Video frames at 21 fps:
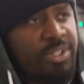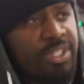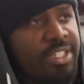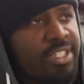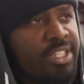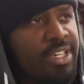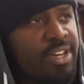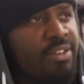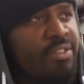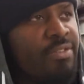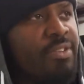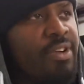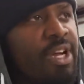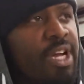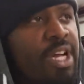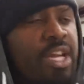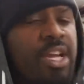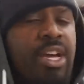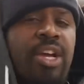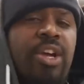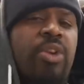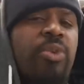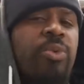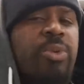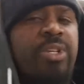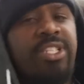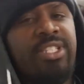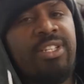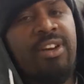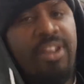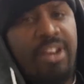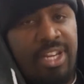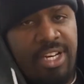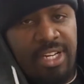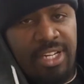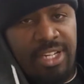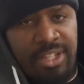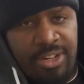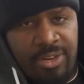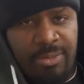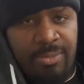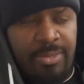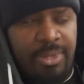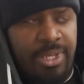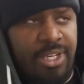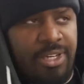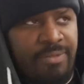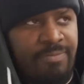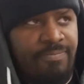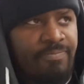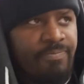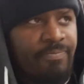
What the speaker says: himself. We started a little meet.